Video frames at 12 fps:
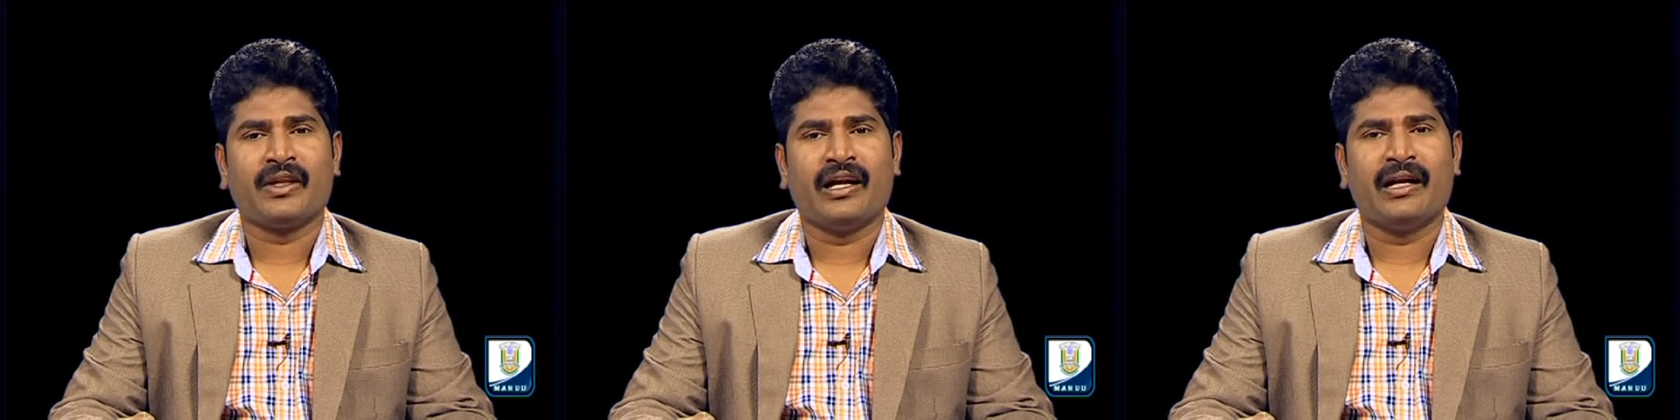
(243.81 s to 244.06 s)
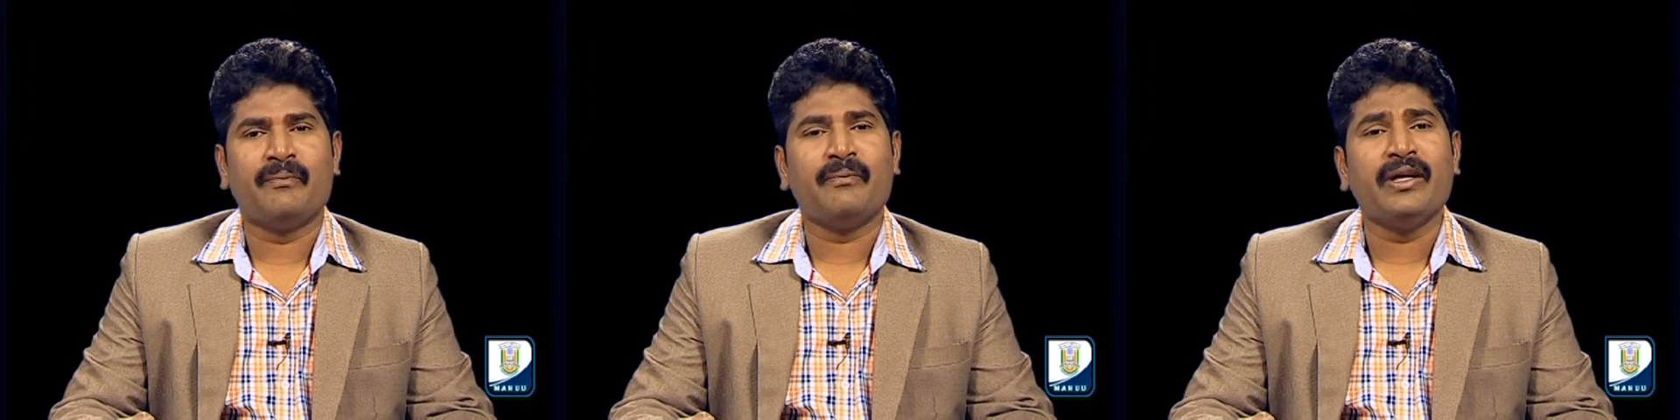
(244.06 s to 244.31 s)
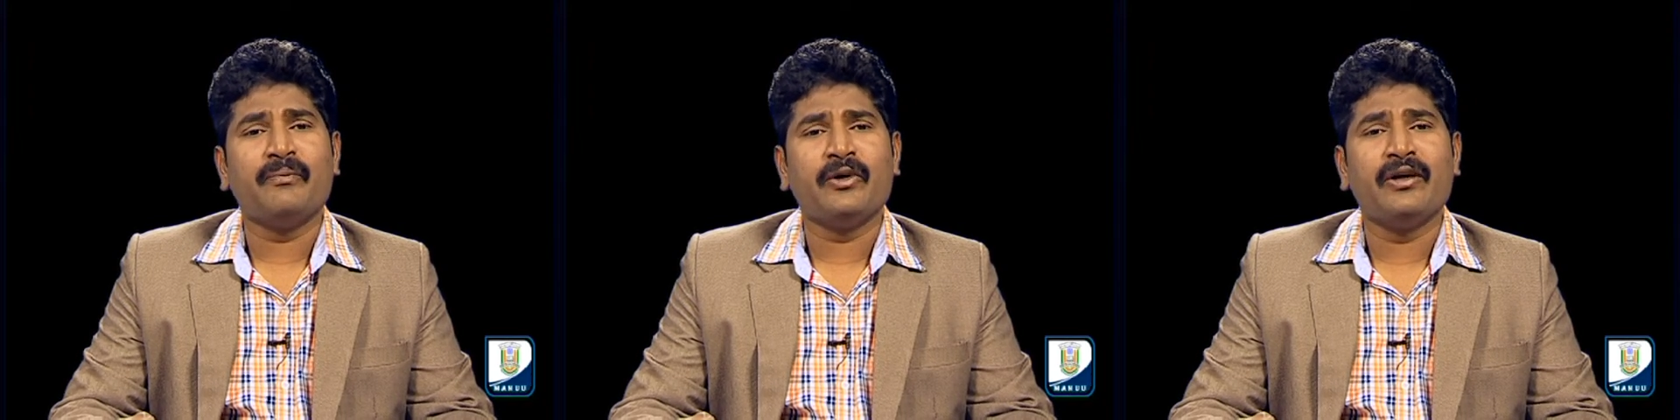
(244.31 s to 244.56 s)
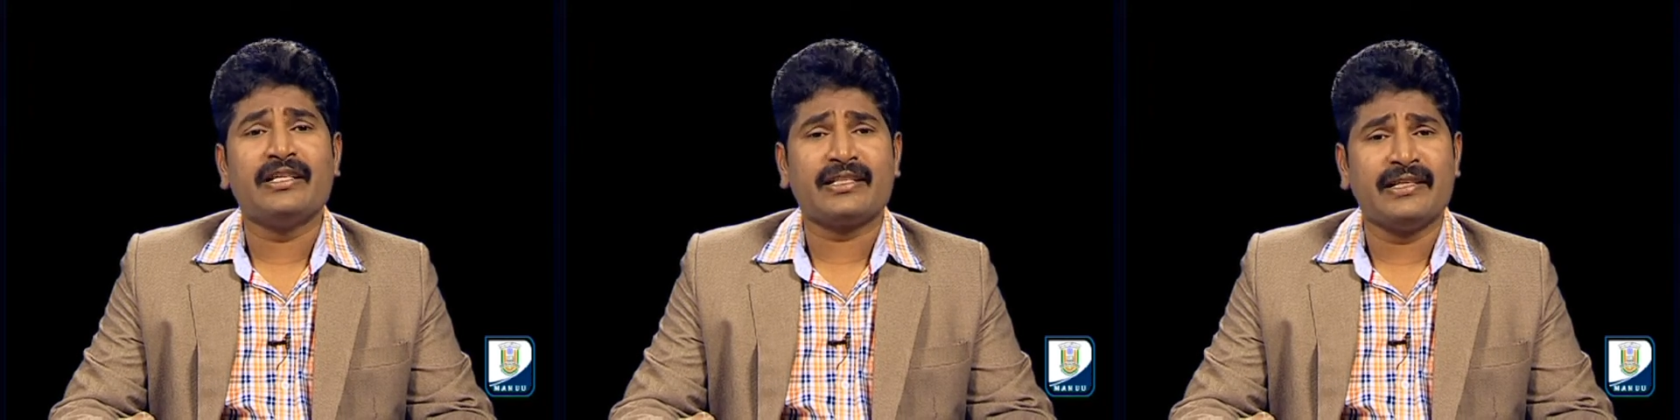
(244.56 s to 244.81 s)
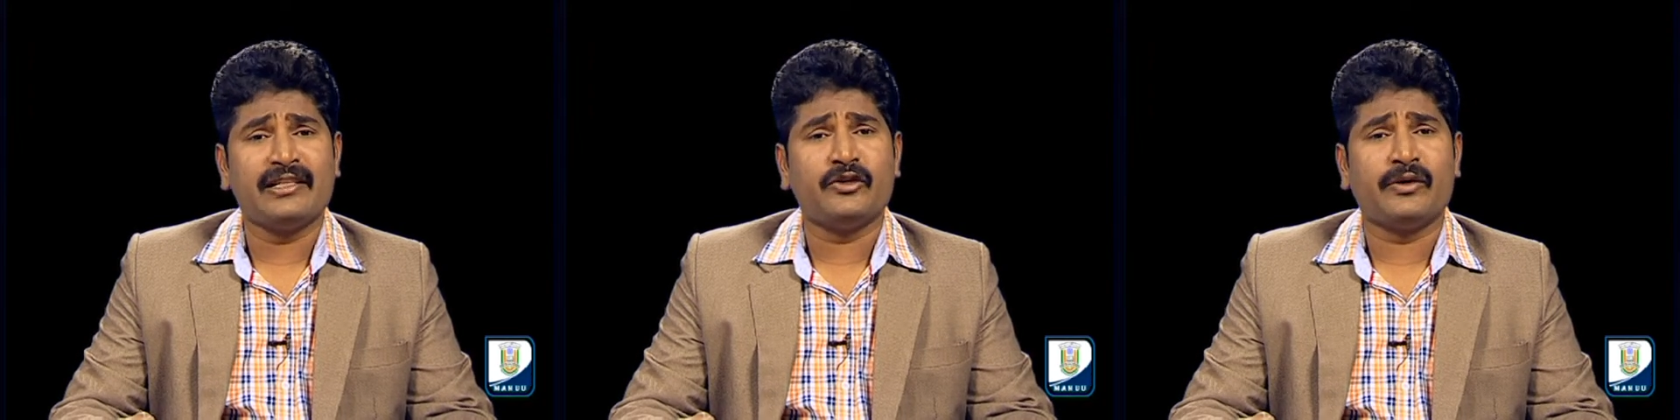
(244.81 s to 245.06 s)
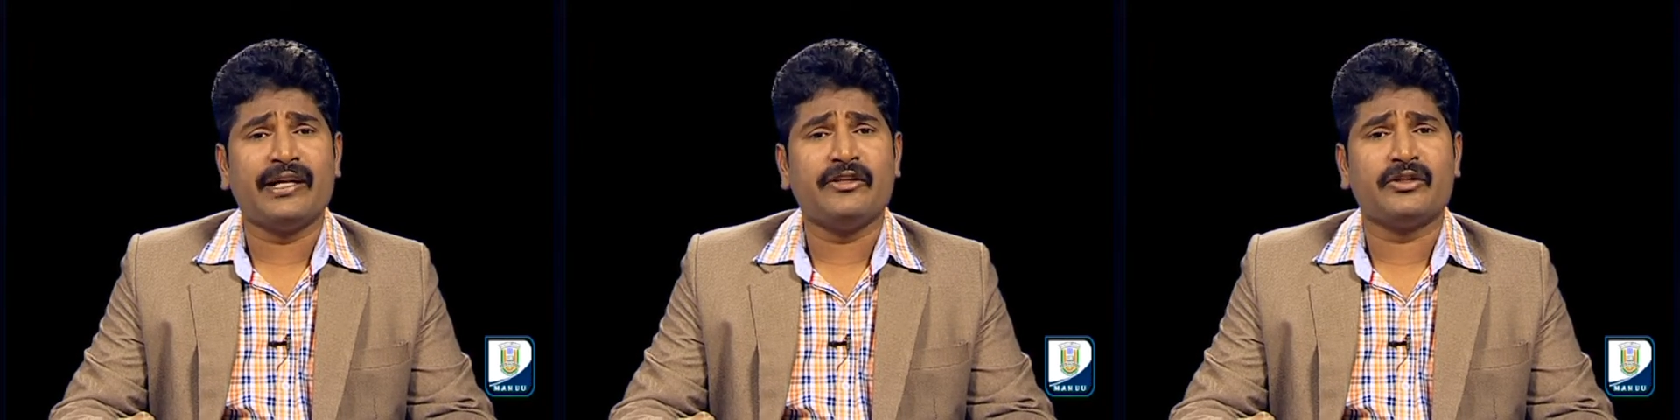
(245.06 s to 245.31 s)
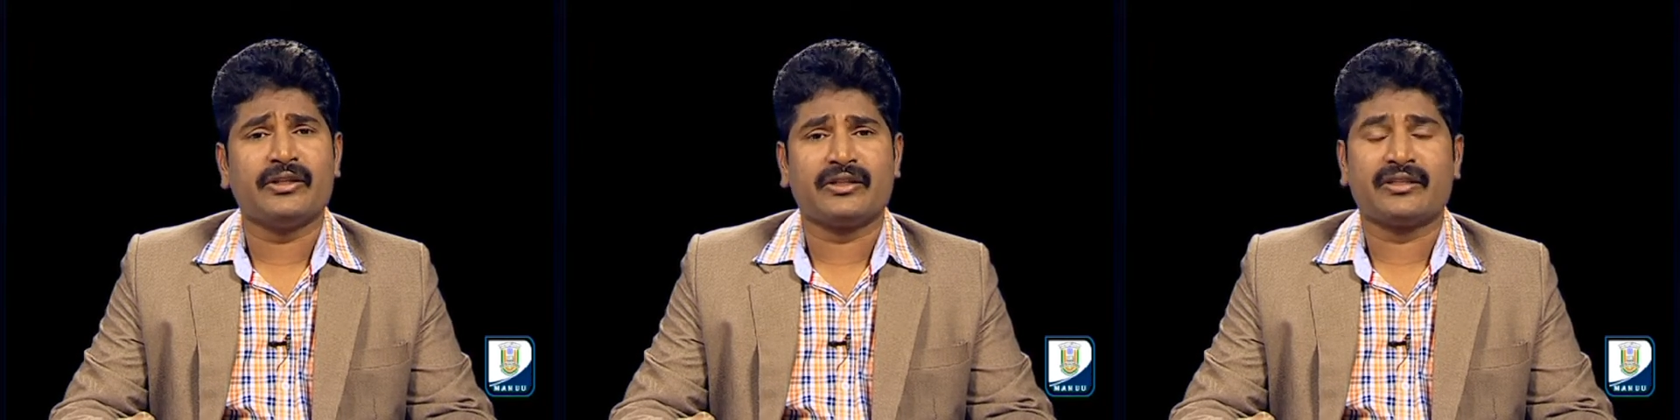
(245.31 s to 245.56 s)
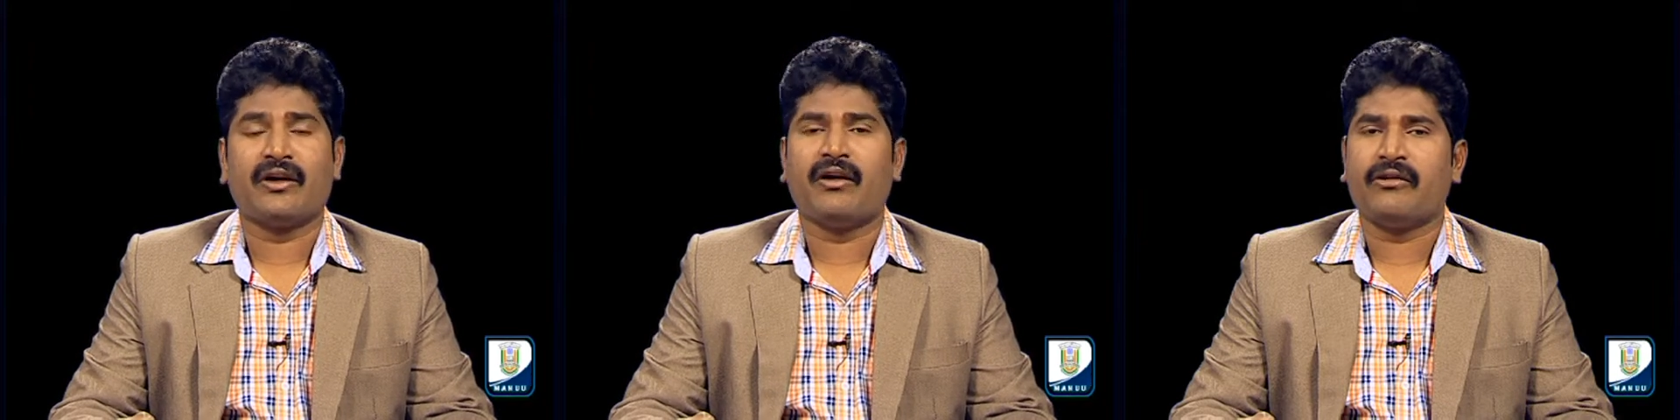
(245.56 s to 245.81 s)
and people listening to
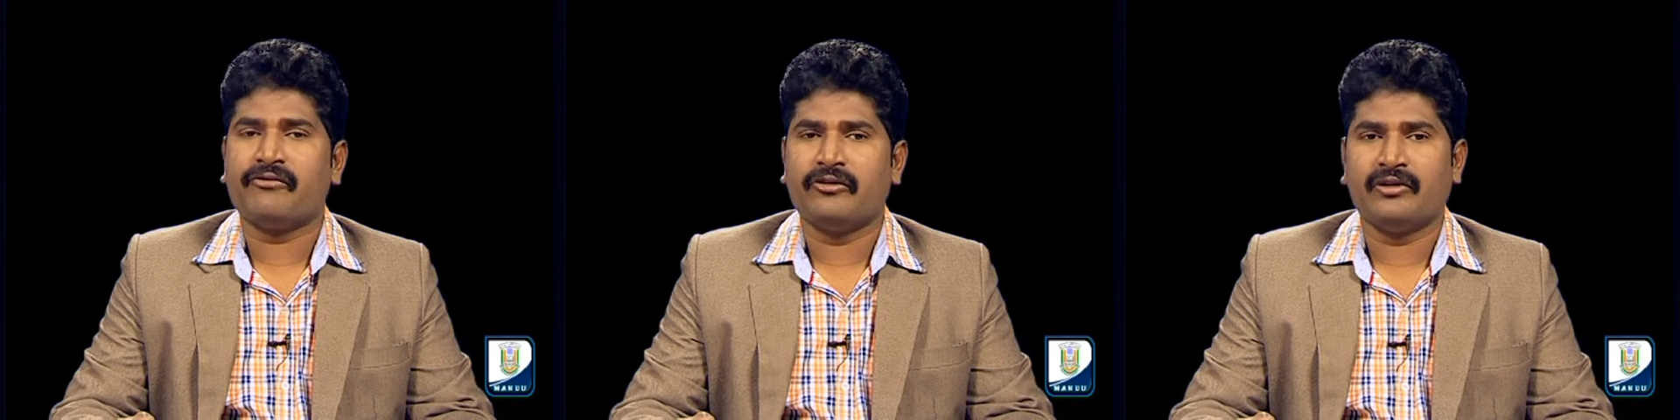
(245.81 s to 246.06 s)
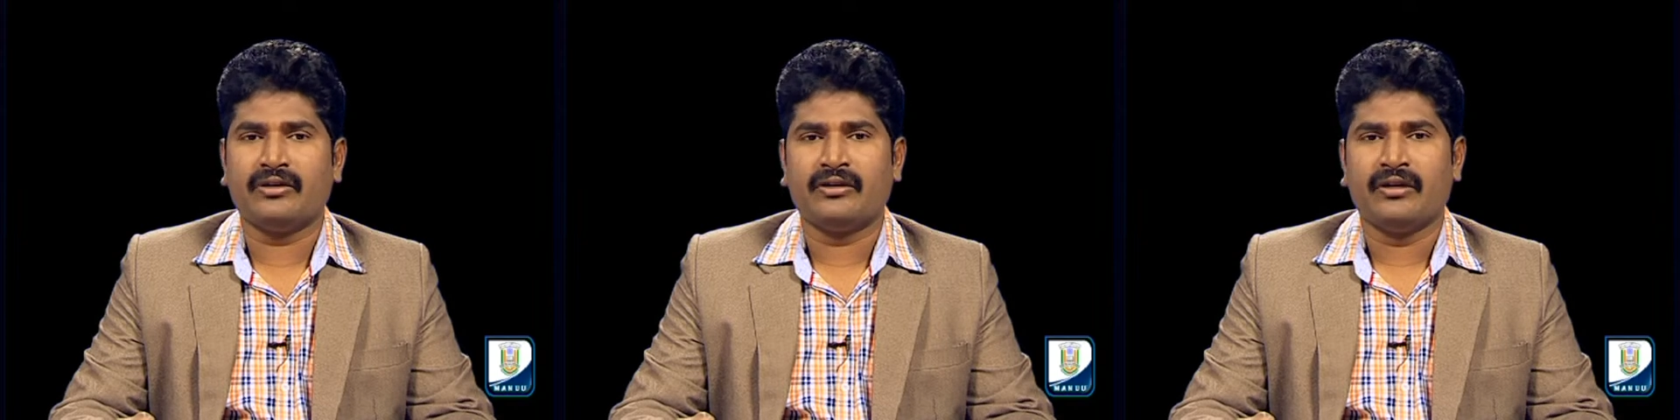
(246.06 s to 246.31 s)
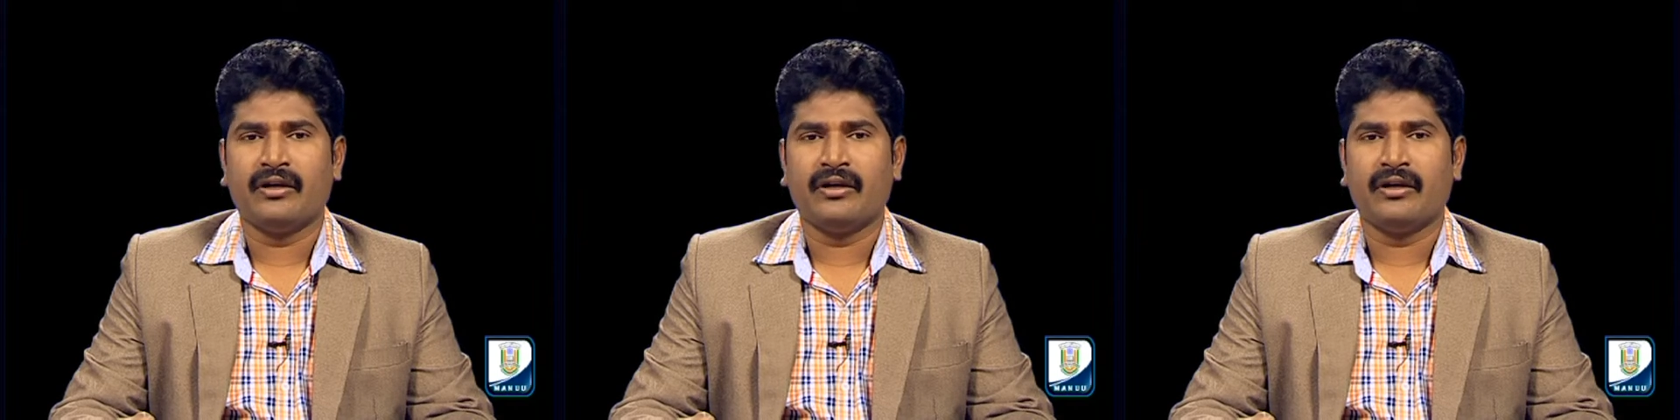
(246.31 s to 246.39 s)
teachers often